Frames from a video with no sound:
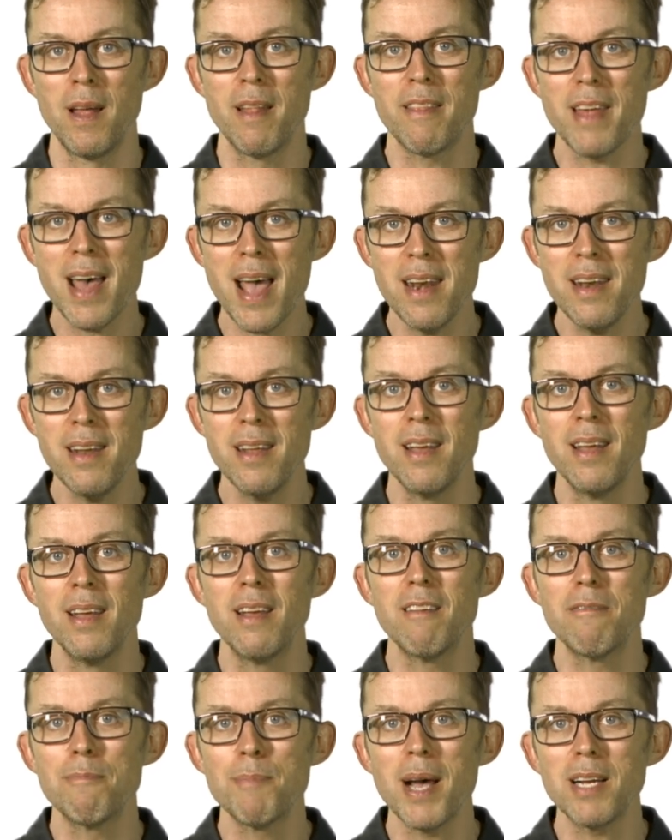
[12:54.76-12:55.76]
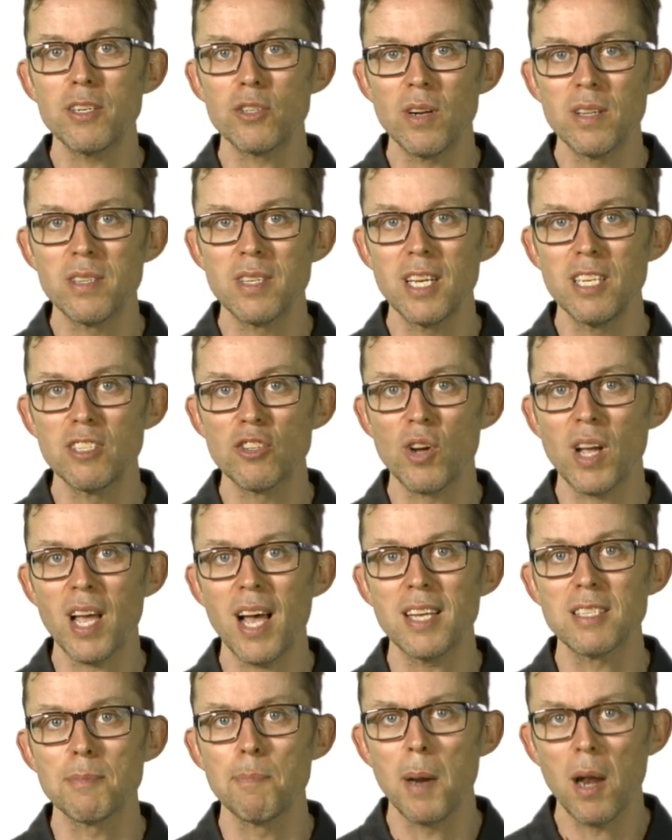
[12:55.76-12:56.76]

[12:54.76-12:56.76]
Then, if petrol and diesel cars